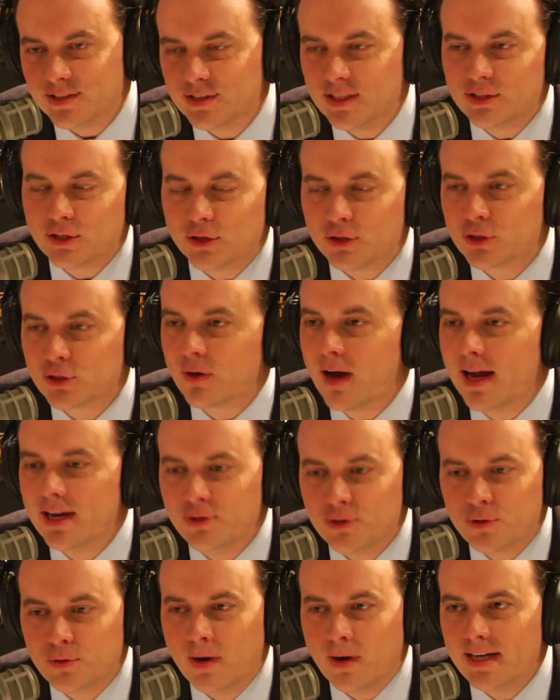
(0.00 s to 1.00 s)
These are tried
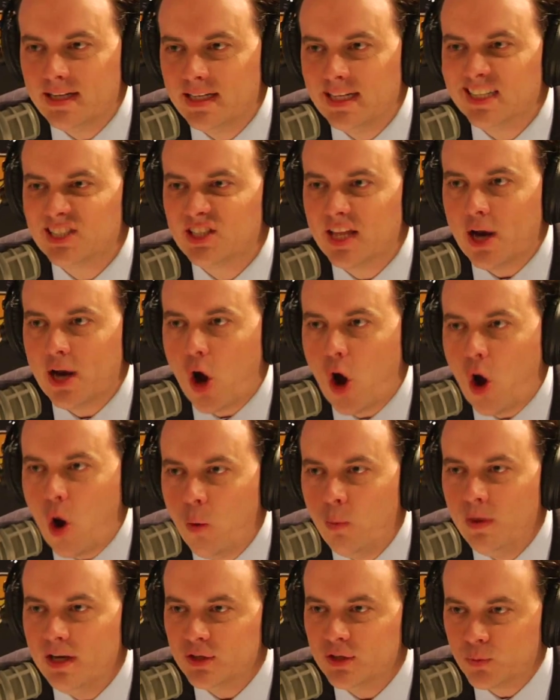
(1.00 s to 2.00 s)
and true ideas that
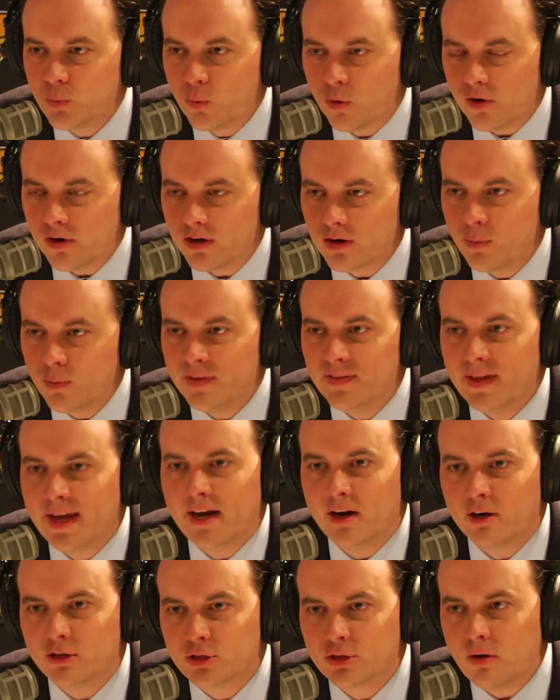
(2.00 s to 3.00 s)
always work when they
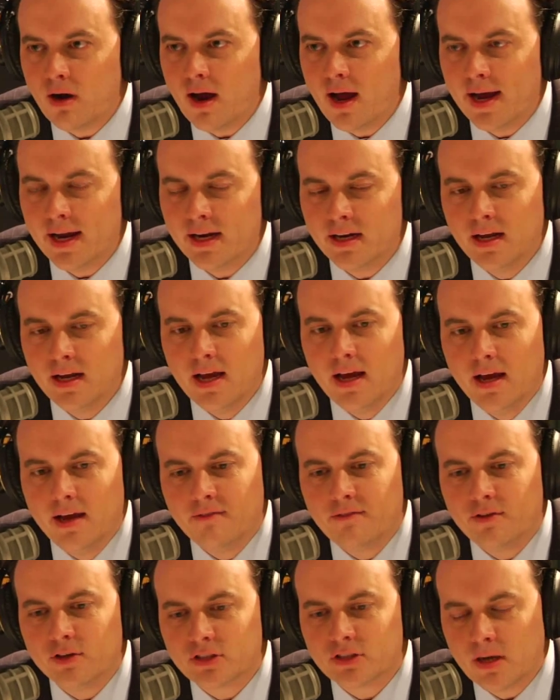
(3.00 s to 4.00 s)
are tried.
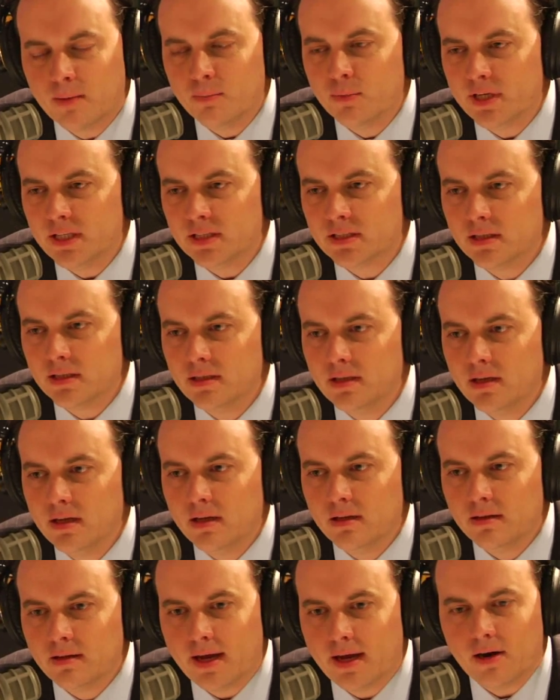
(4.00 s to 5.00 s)
For some reason,
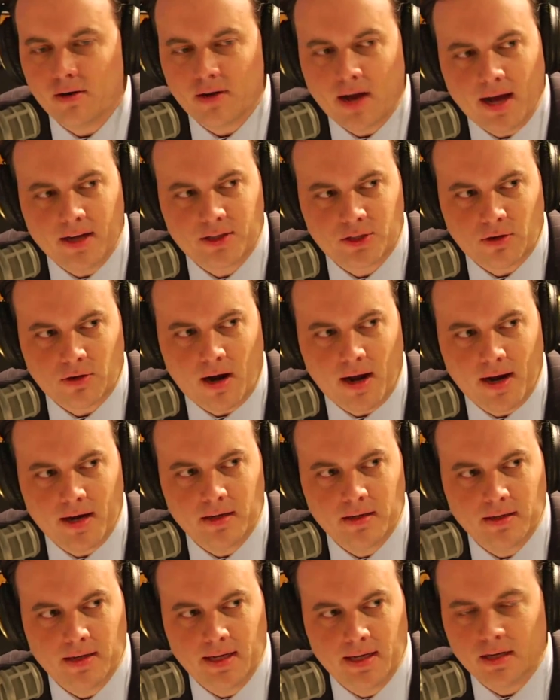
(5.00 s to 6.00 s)
they are not
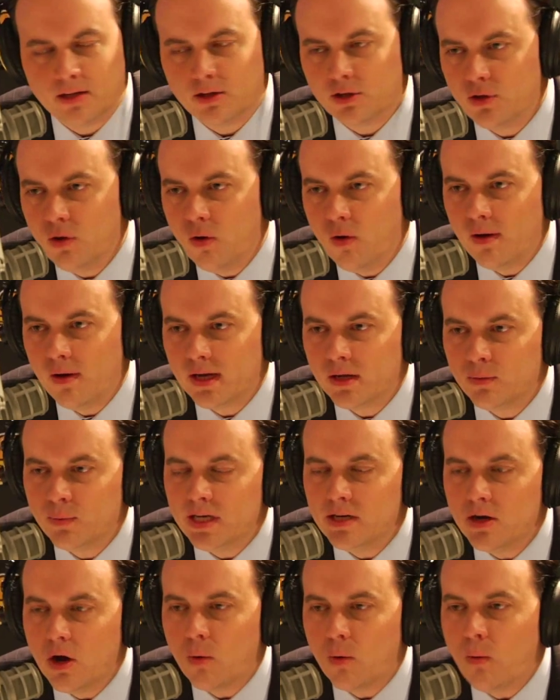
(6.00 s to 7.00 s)
tried in Illinois, and
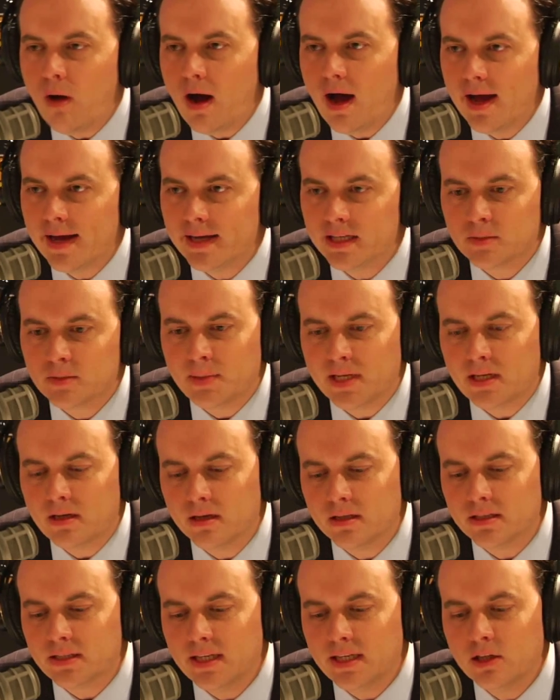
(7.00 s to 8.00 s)
we know why, is
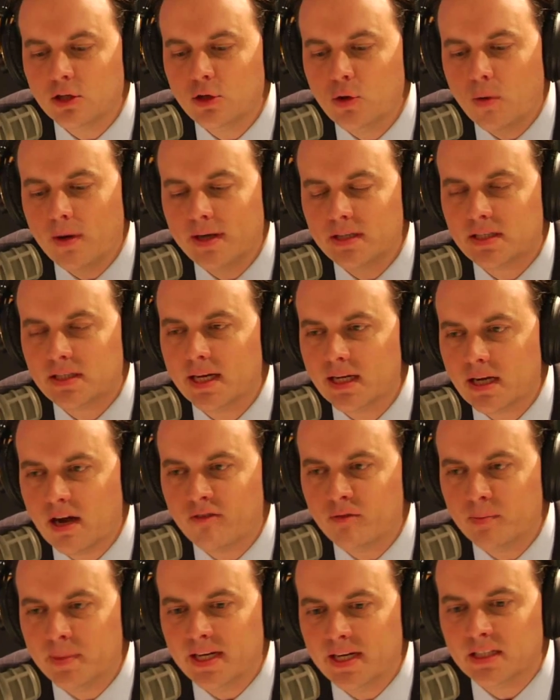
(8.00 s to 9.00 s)
because Illinois state
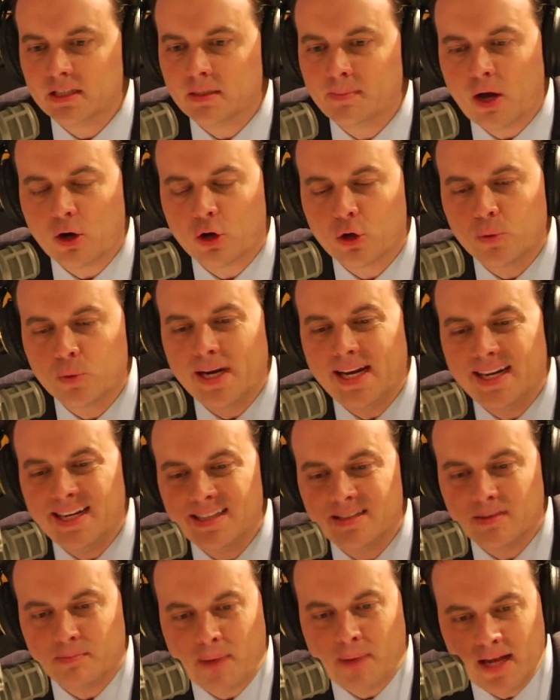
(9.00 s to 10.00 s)
government is about
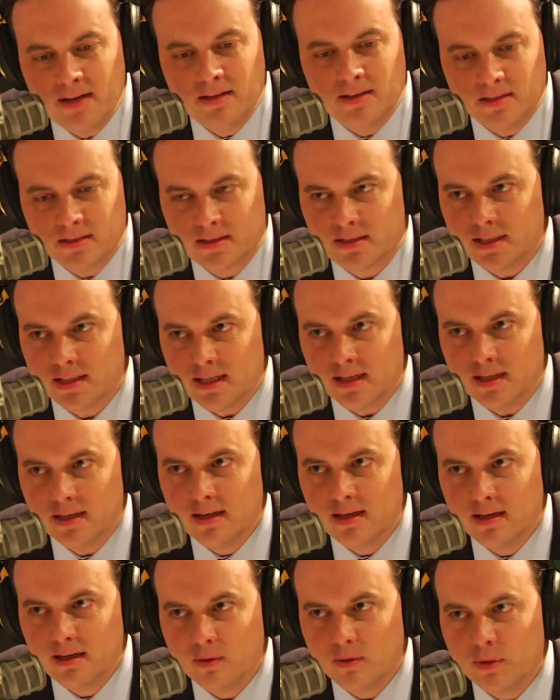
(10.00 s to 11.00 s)
creating dependency,
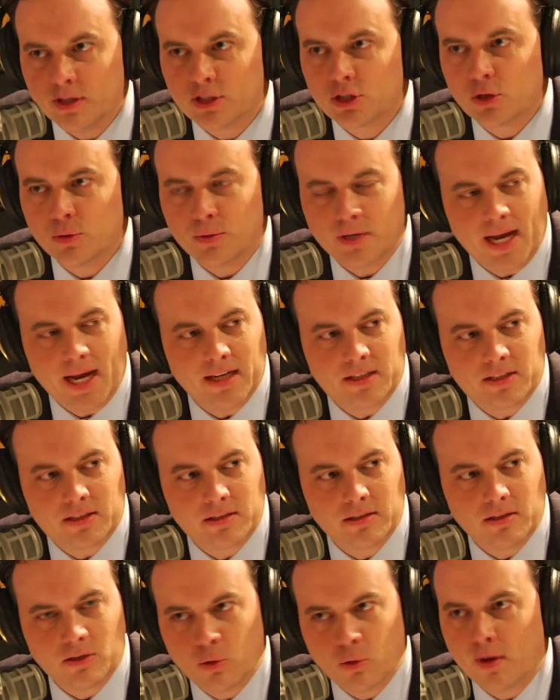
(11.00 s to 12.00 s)
which
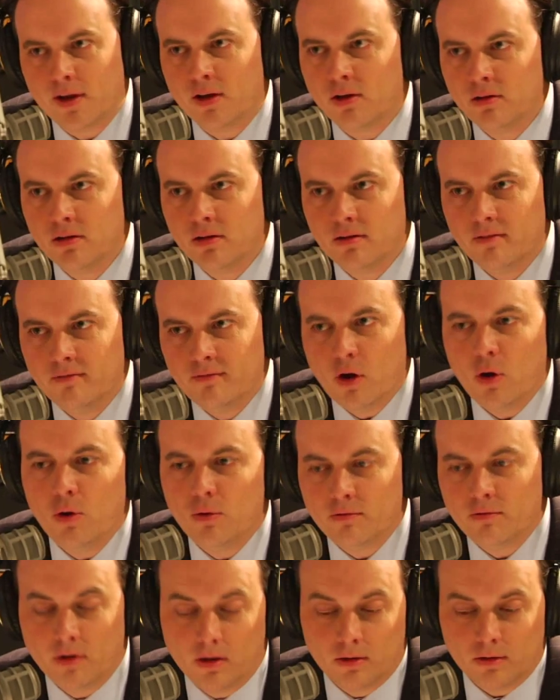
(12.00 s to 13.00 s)
creates loyal
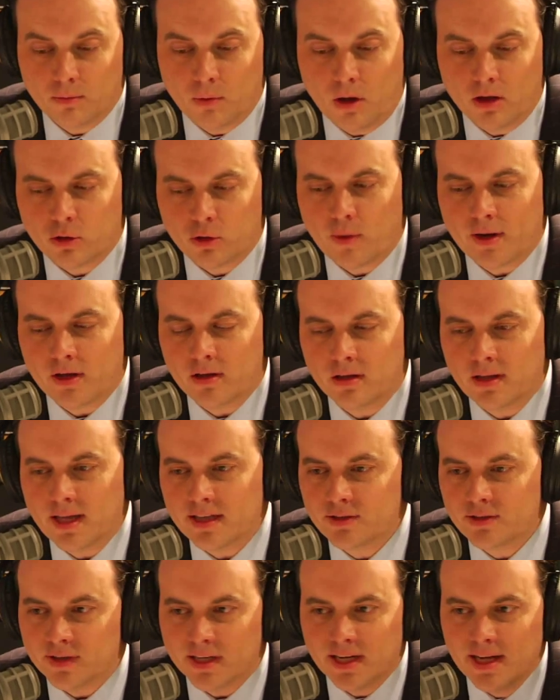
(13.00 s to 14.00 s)

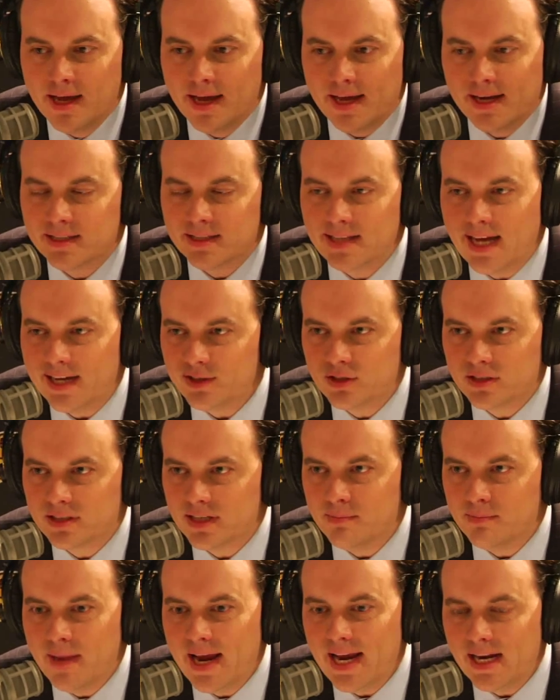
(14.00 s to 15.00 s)
electorate. And it's not just
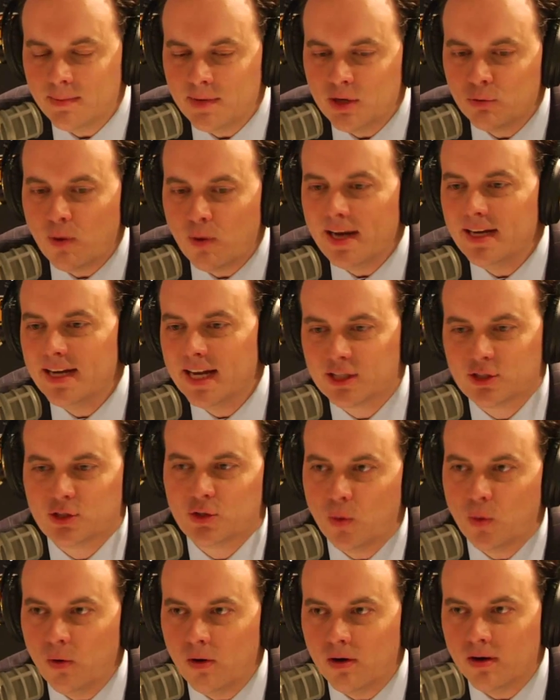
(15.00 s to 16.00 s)
in Maine. I mean, right next
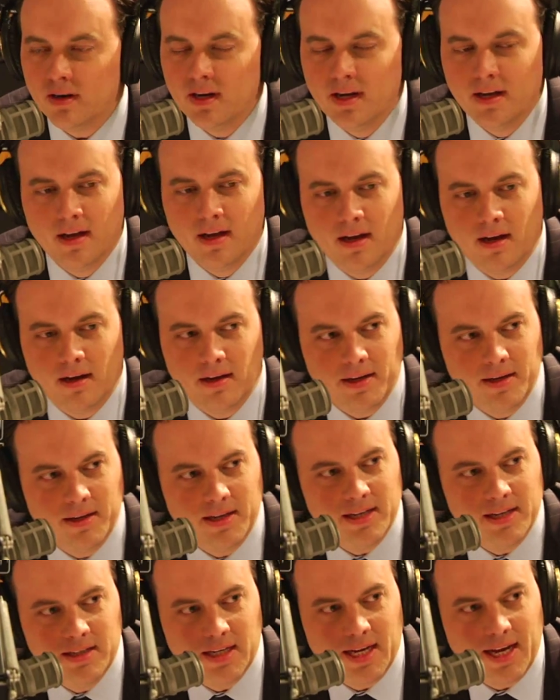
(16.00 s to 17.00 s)
door in
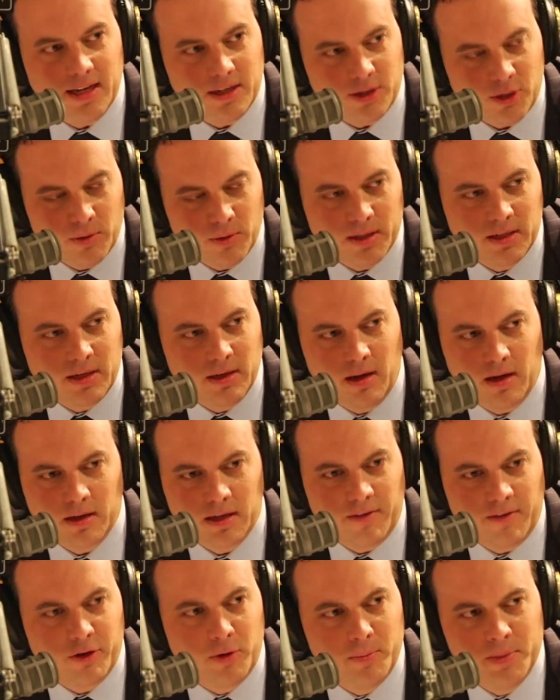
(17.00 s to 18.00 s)
Indiana, you had
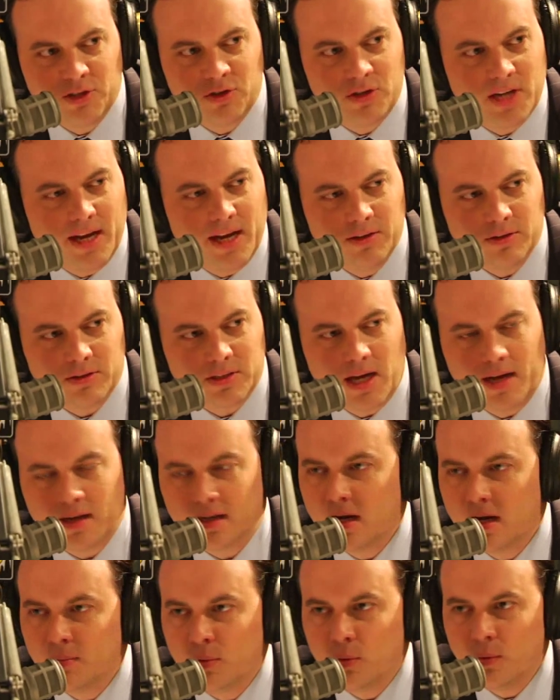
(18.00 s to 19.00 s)
Governor Mitch Daniels on a
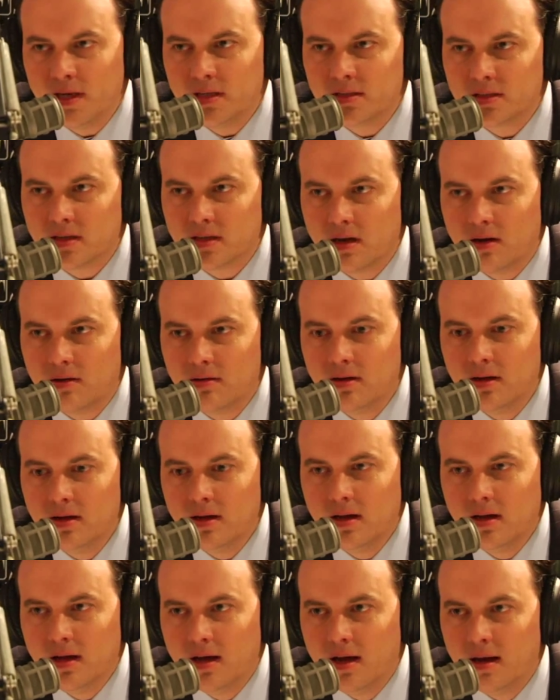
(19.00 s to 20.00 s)
couple weeks ago.
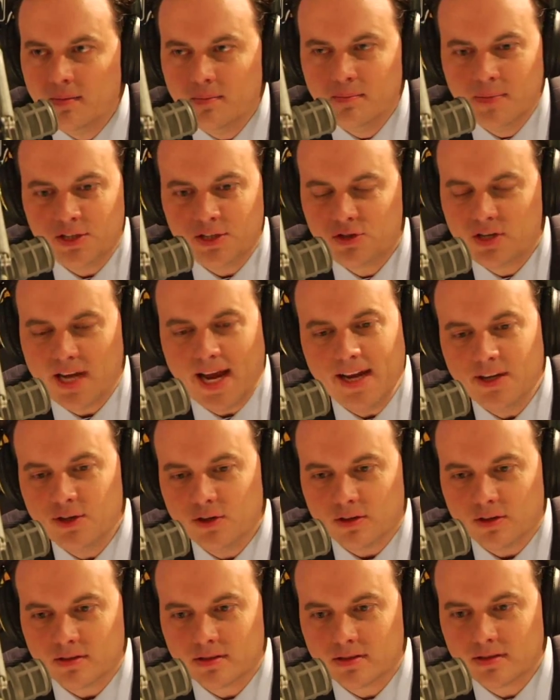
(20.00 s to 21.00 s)
Mitch
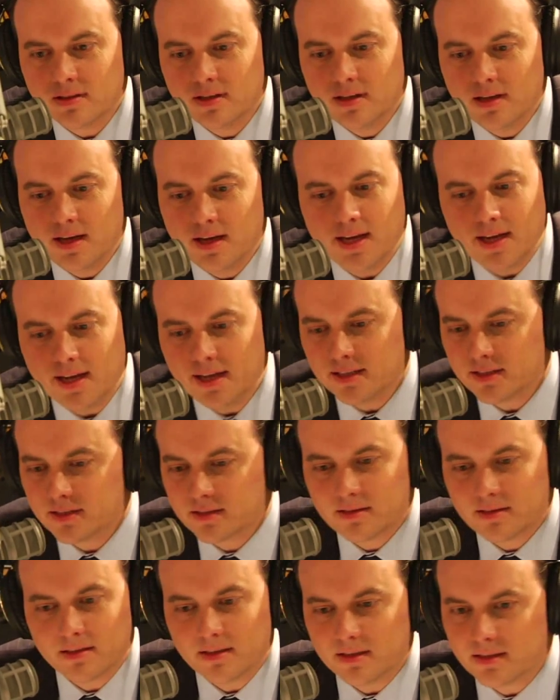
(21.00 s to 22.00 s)
Daniels
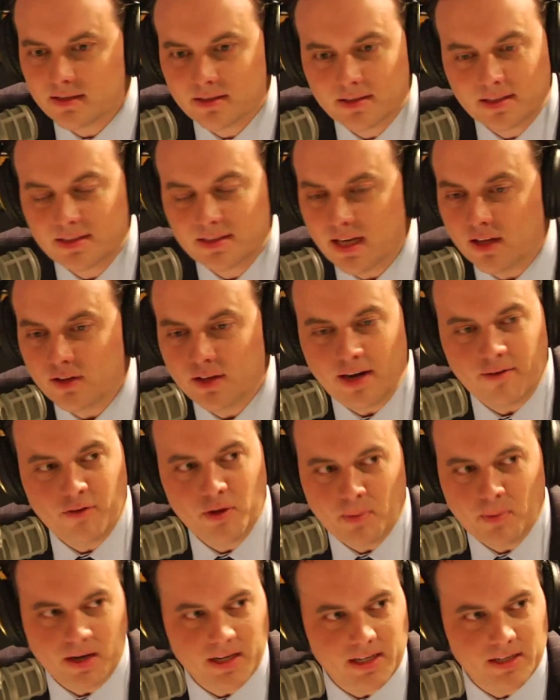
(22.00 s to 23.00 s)
is telling
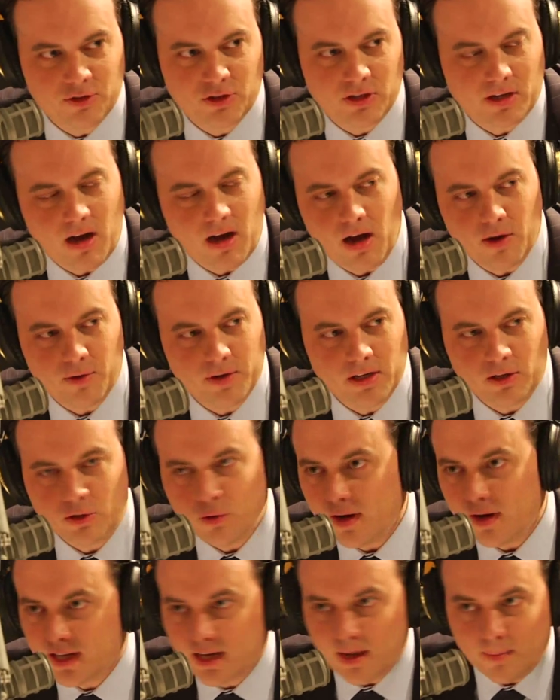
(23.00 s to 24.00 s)
everybody in Chicago and
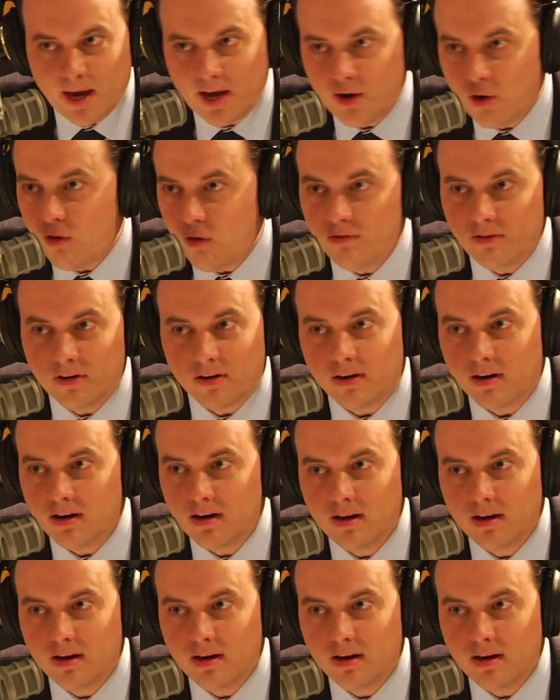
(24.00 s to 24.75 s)
Illinois, come on over.